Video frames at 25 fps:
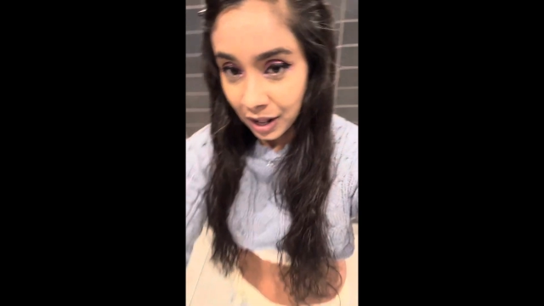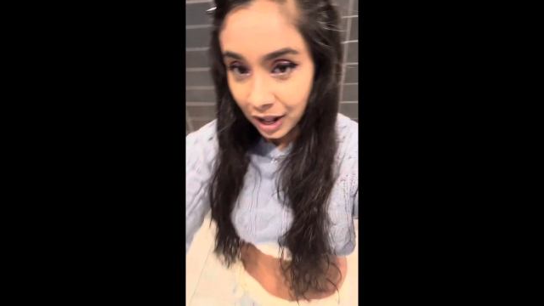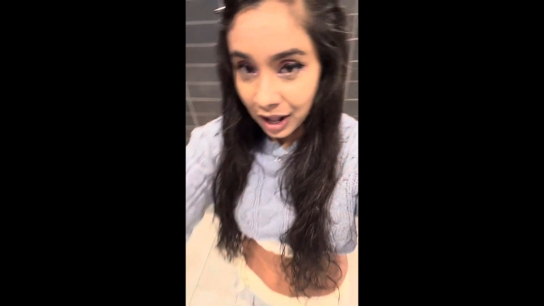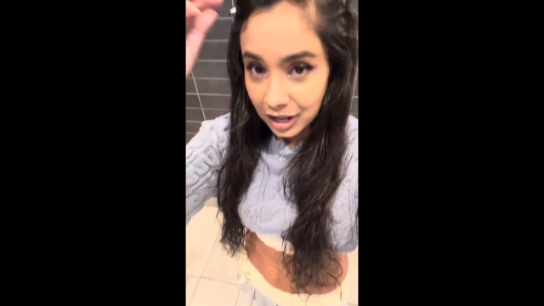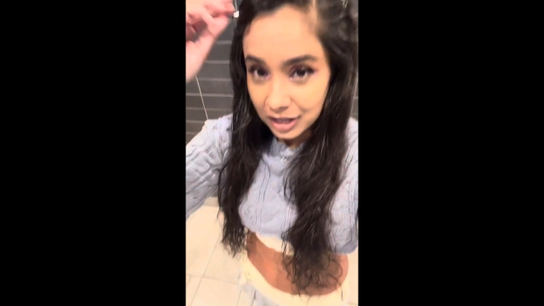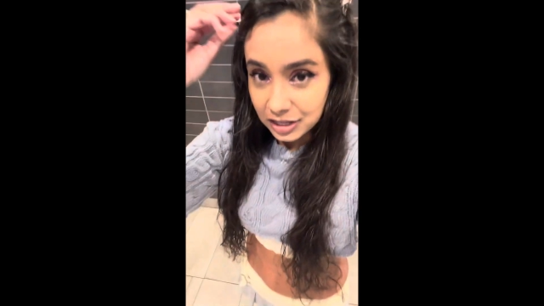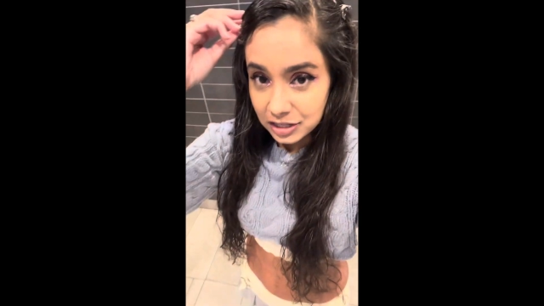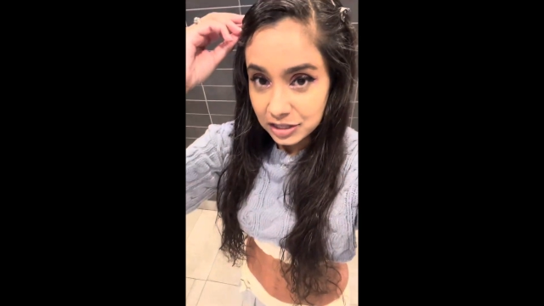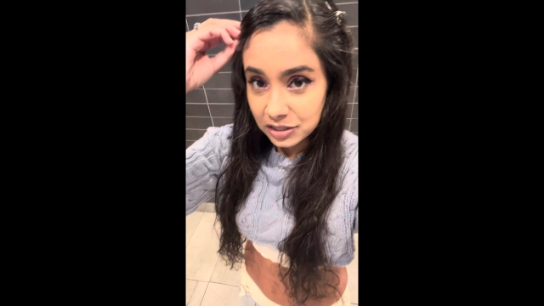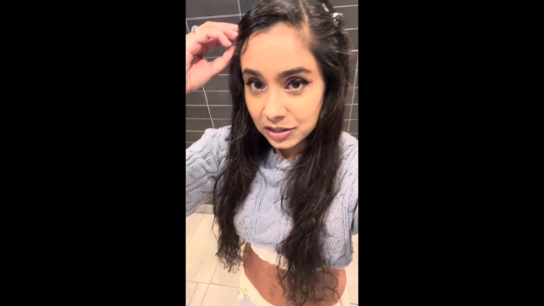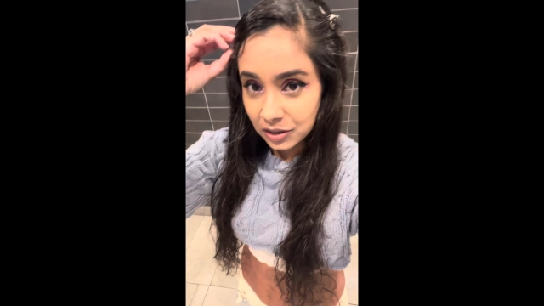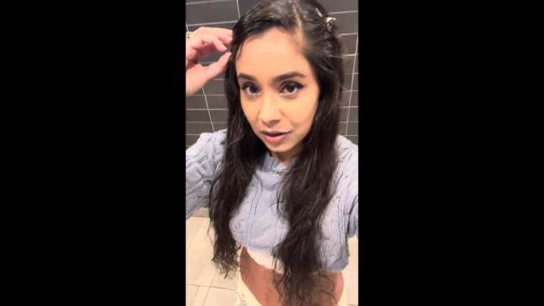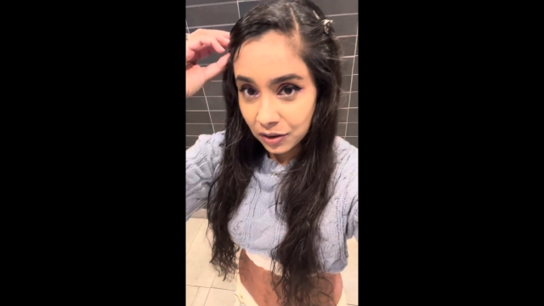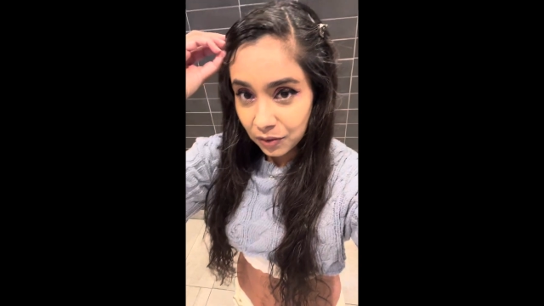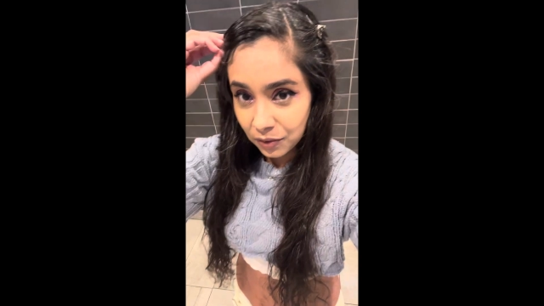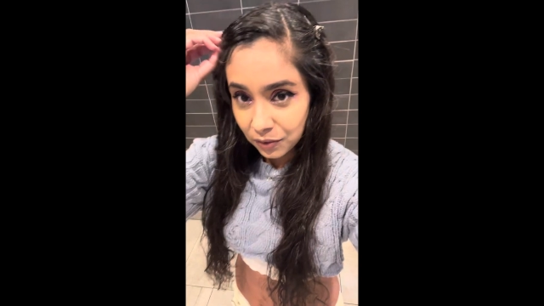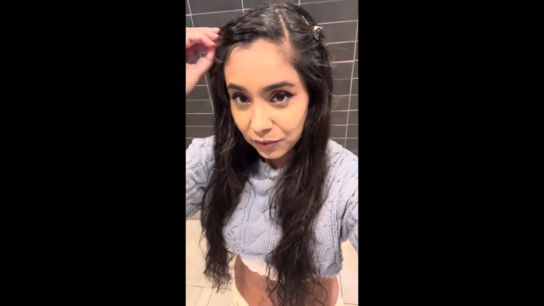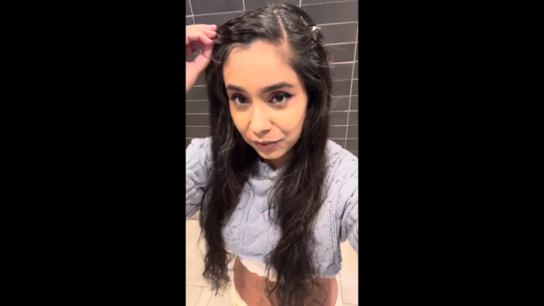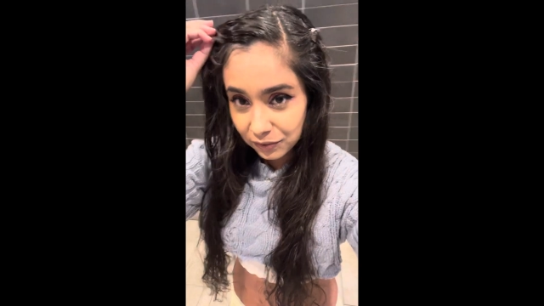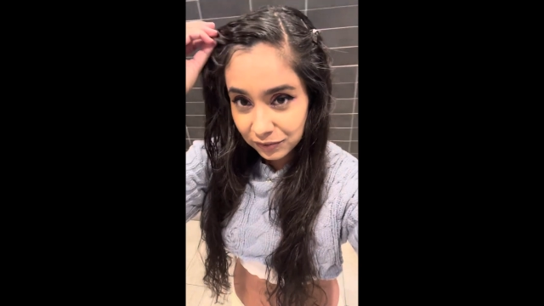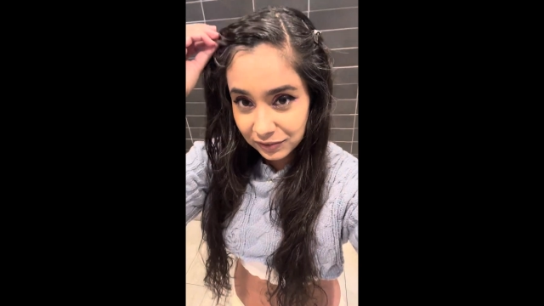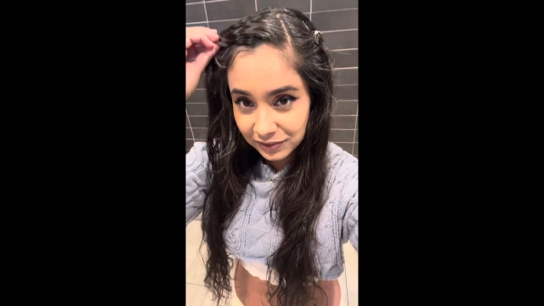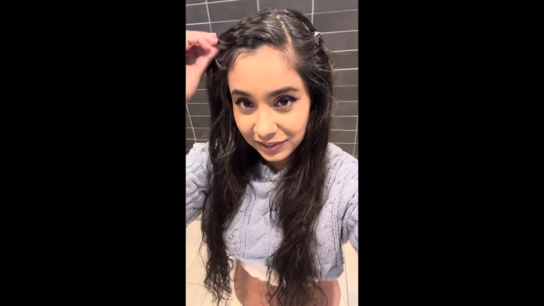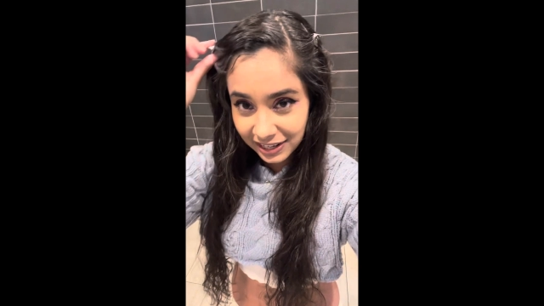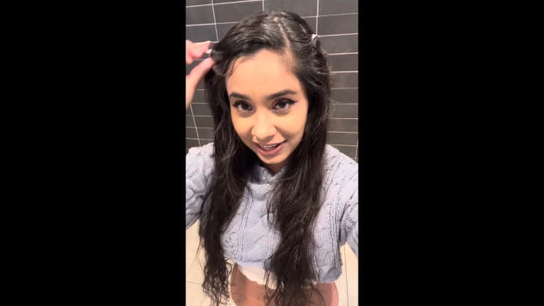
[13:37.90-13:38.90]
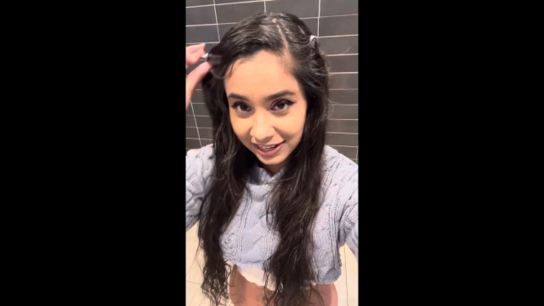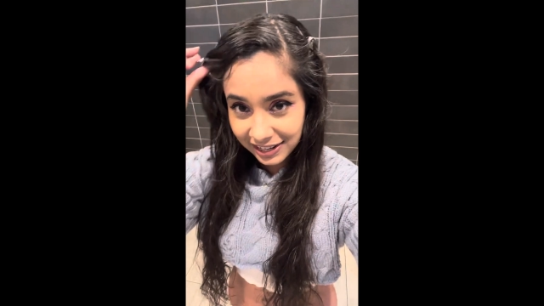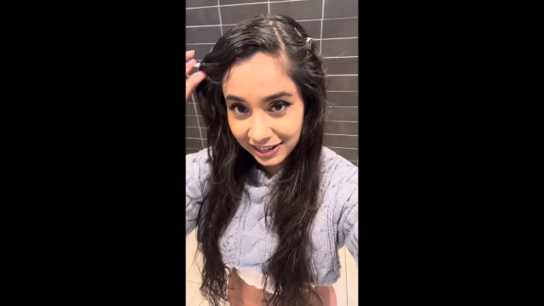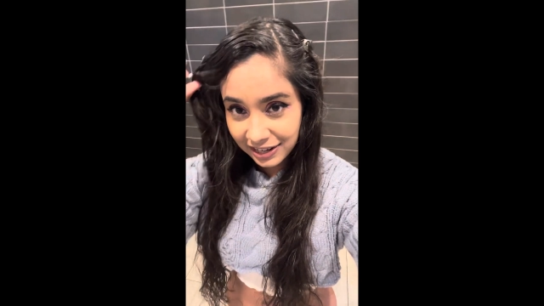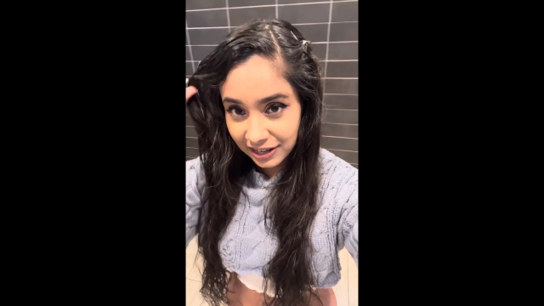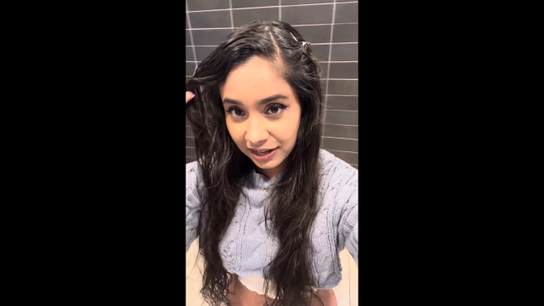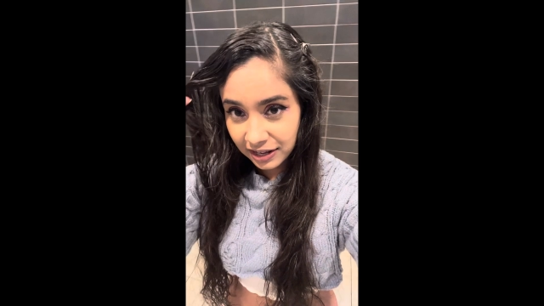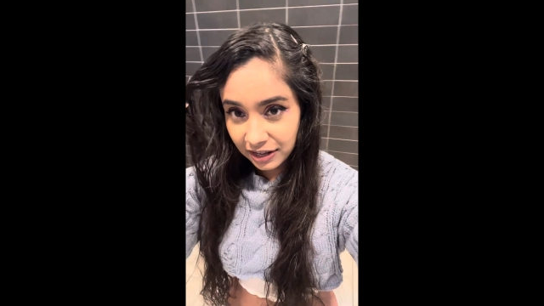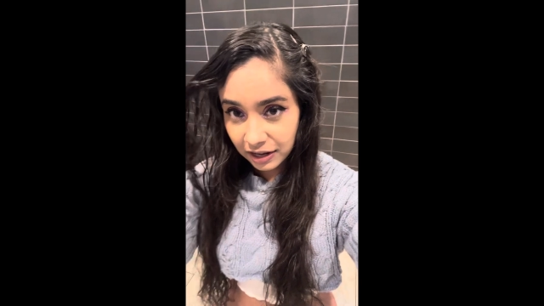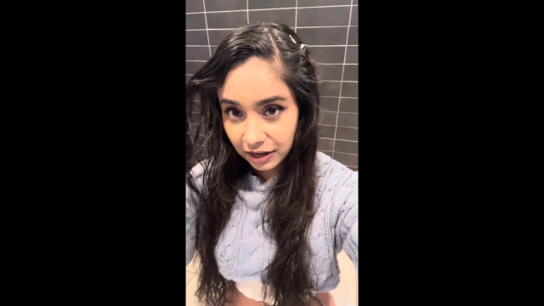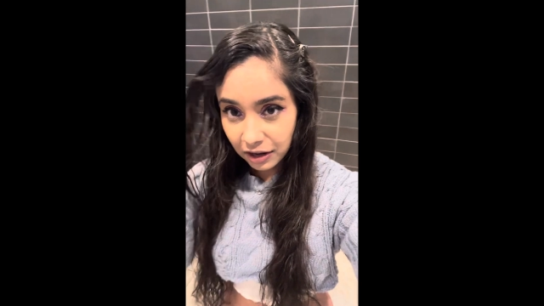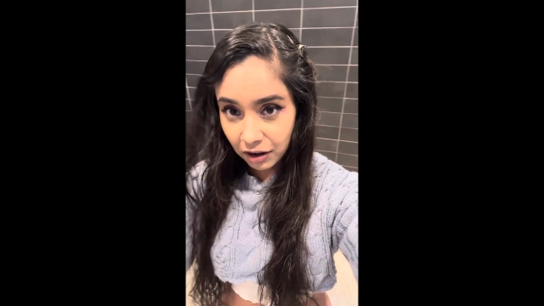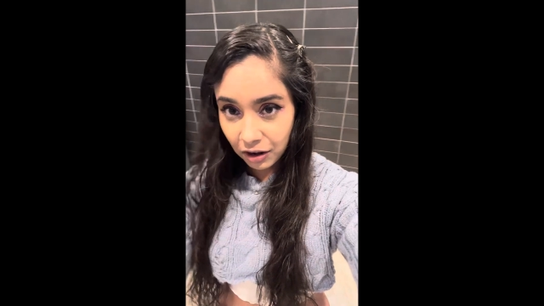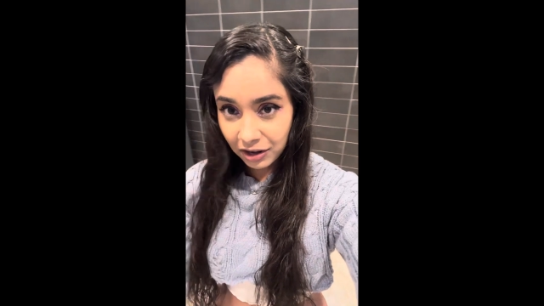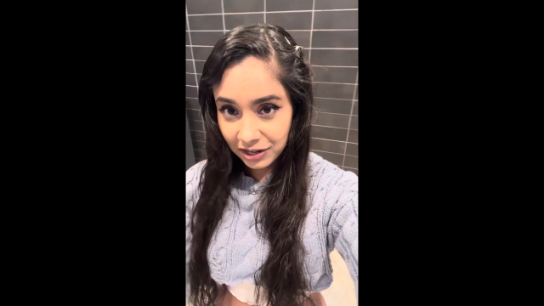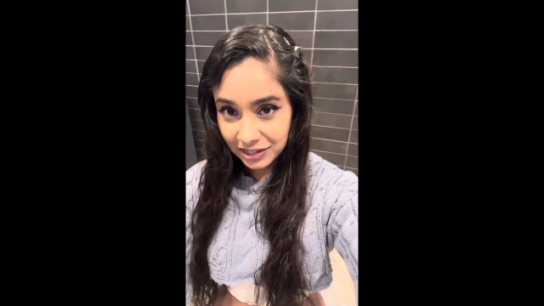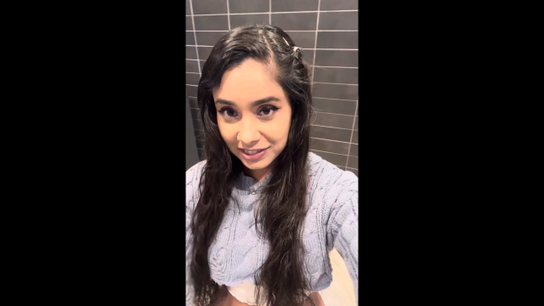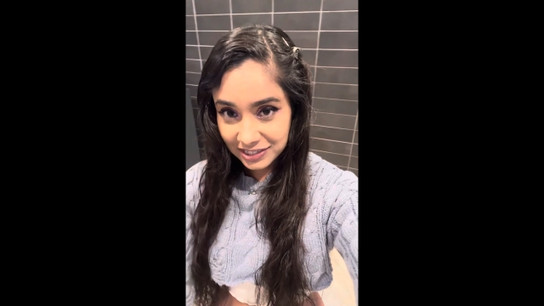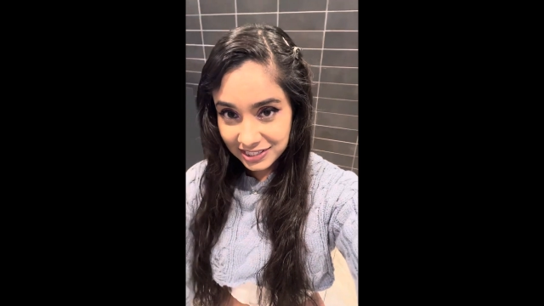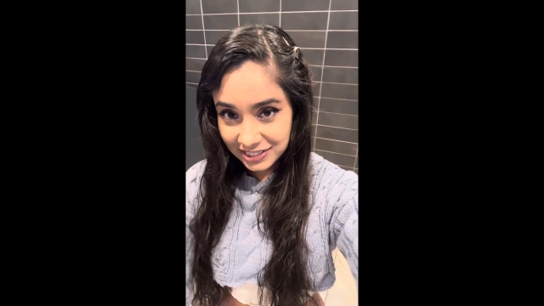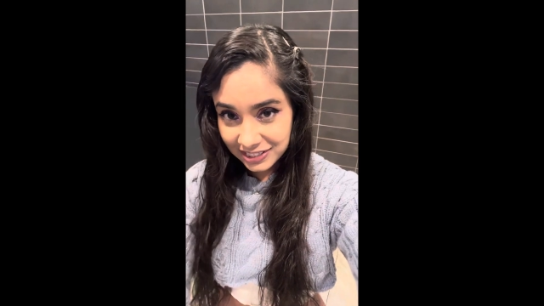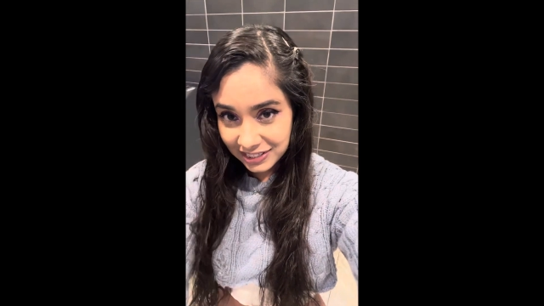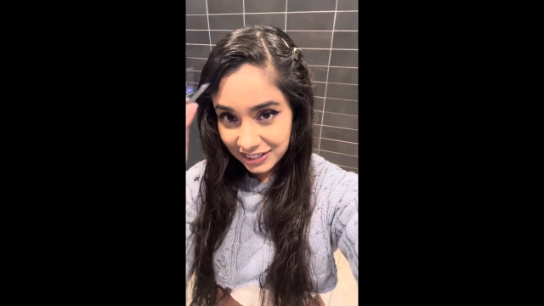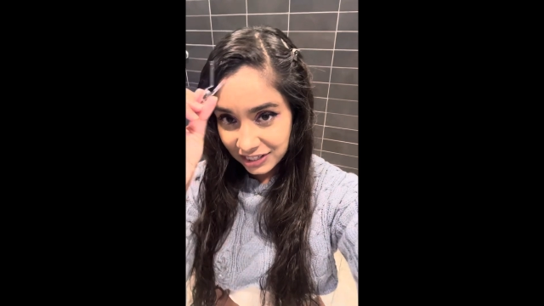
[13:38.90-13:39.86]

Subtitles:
So like honestly,